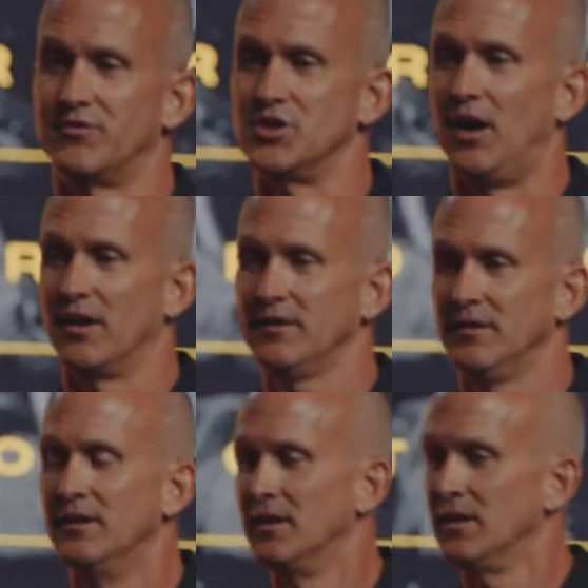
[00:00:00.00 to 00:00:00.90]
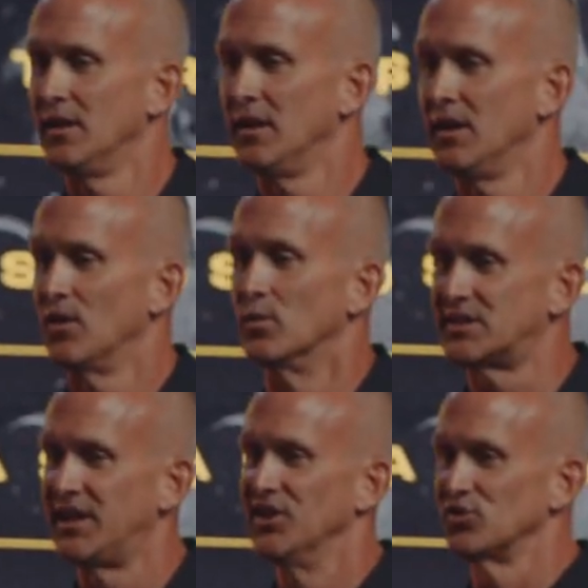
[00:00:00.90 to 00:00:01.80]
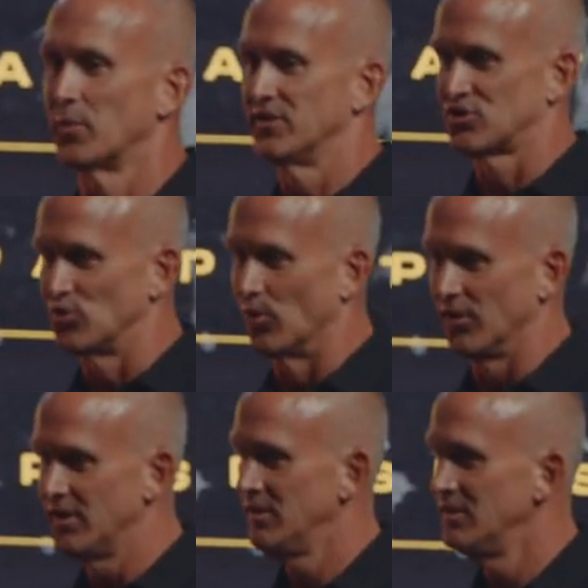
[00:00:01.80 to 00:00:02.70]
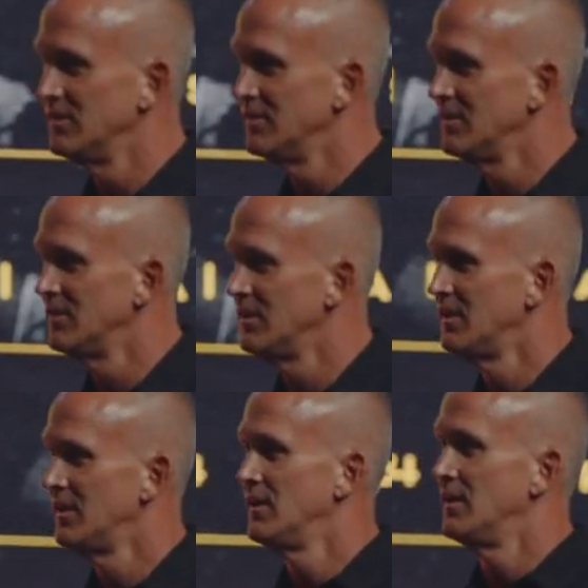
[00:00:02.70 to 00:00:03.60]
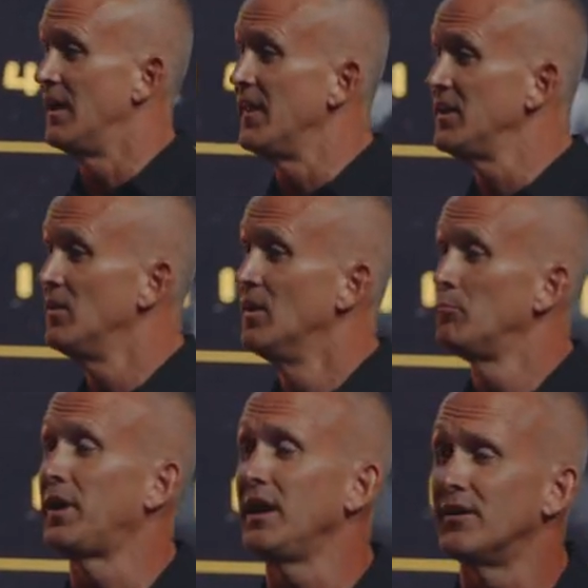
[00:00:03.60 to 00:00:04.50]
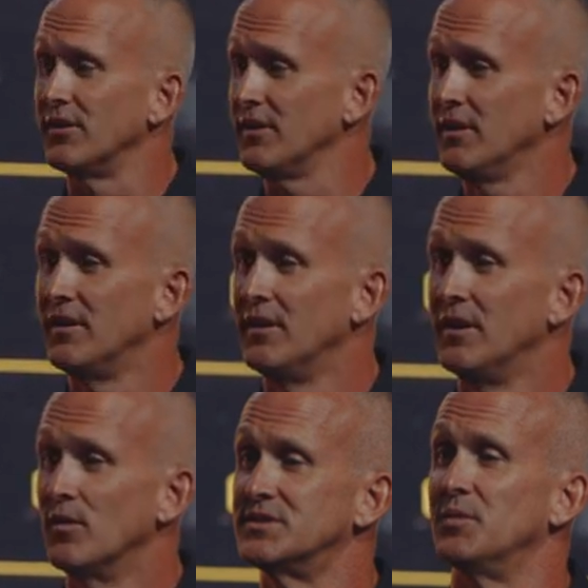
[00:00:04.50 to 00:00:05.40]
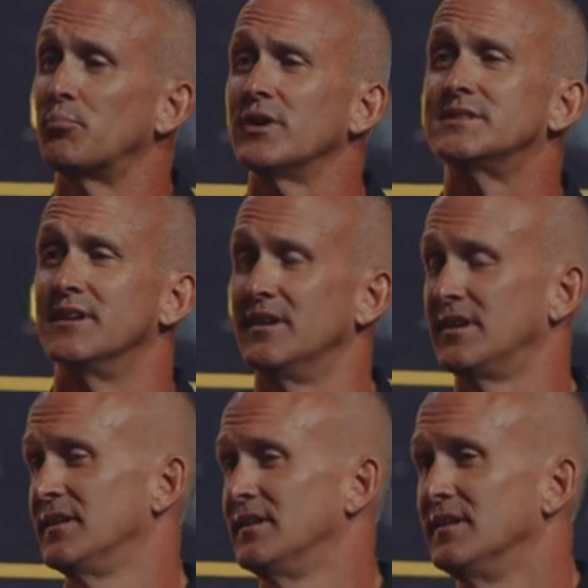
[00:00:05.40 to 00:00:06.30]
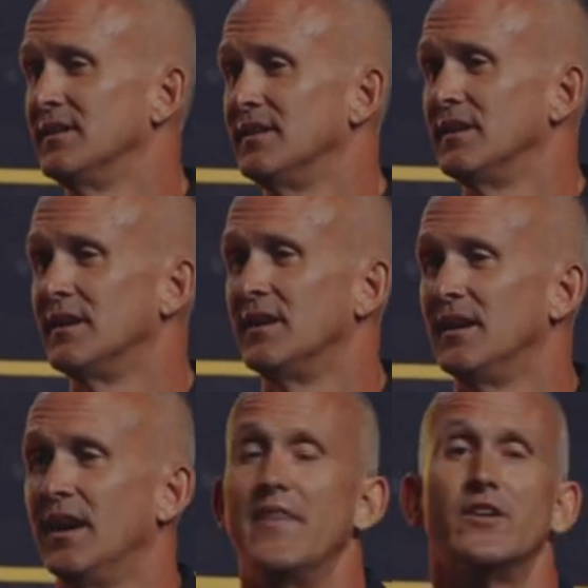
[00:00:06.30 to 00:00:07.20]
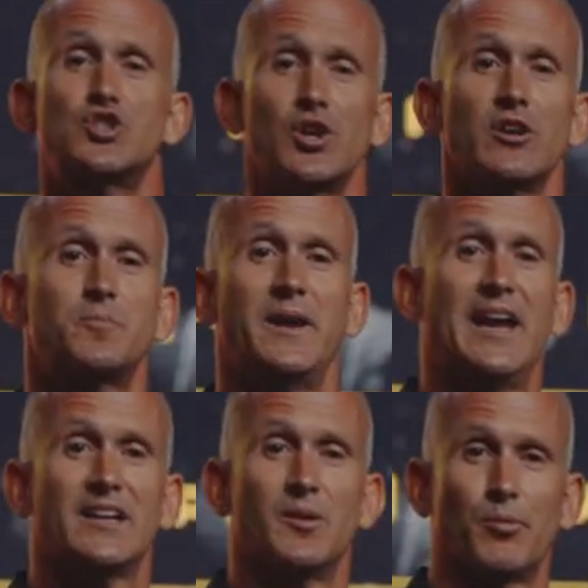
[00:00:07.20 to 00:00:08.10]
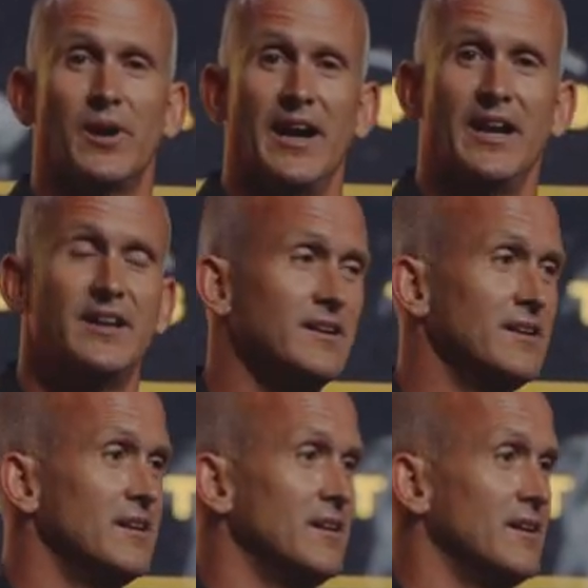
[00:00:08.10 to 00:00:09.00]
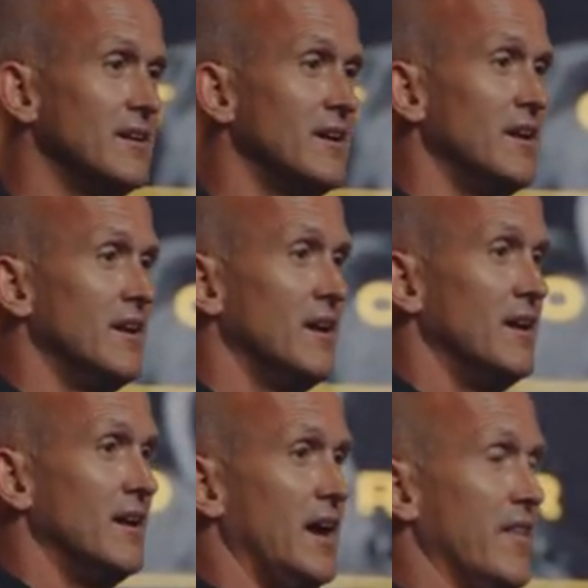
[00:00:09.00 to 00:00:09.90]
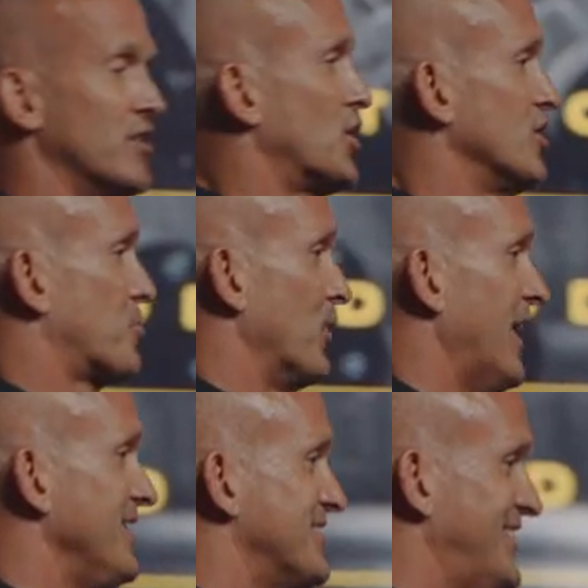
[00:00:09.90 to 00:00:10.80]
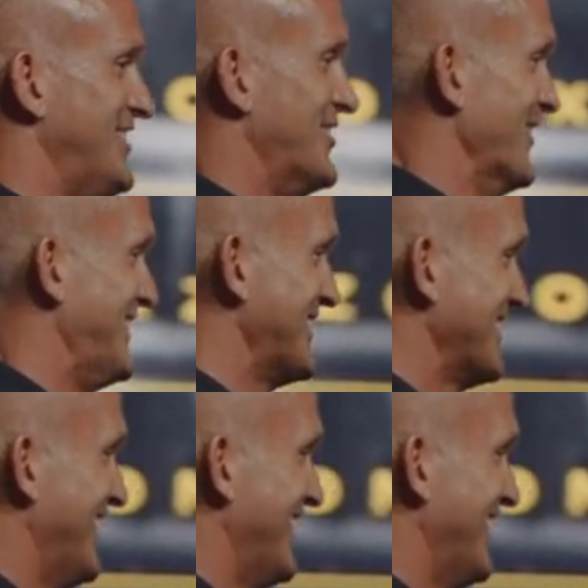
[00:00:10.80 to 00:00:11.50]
John, was killed with a sword. And then Peter was imprisoned. And the church began to pray. And the church prays. Did you read this?